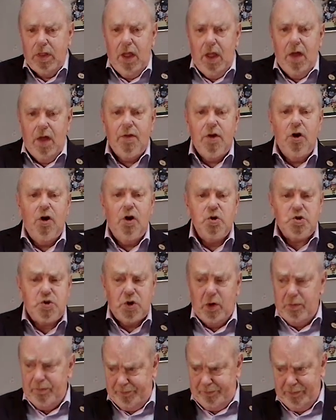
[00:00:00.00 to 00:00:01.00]
And then
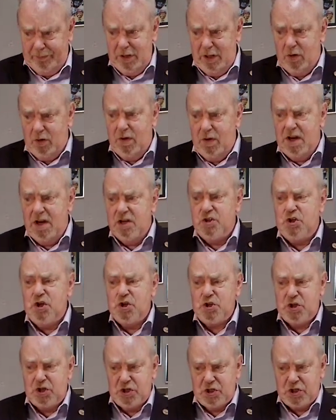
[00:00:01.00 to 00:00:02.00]
also, in
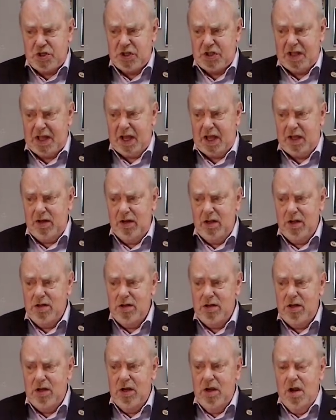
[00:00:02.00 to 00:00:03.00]
addition to that,
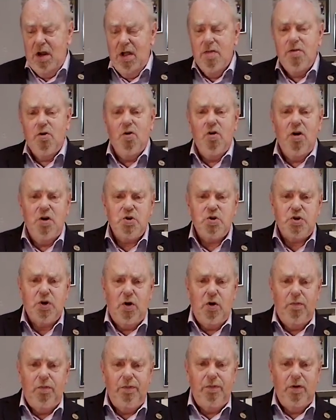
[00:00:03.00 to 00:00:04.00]
they're
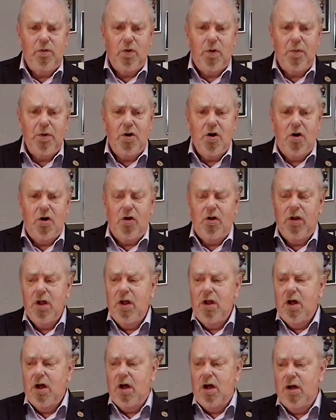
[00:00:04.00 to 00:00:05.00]
also what we call
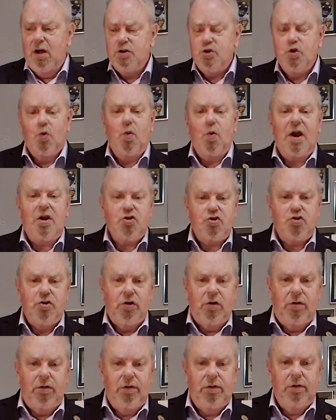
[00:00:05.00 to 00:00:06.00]

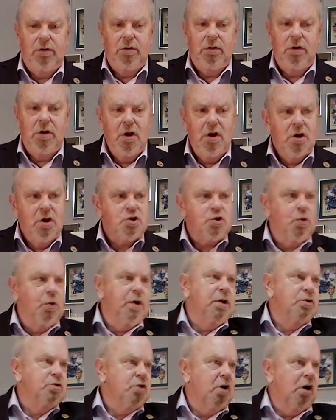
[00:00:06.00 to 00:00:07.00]
directional. So we
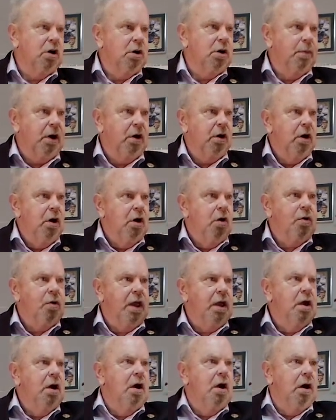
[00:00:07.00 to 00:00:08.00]
can talk about,
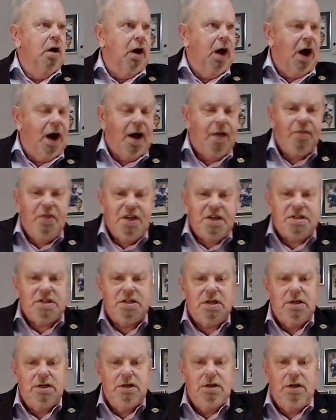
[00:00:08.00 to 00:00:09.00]
okay, on this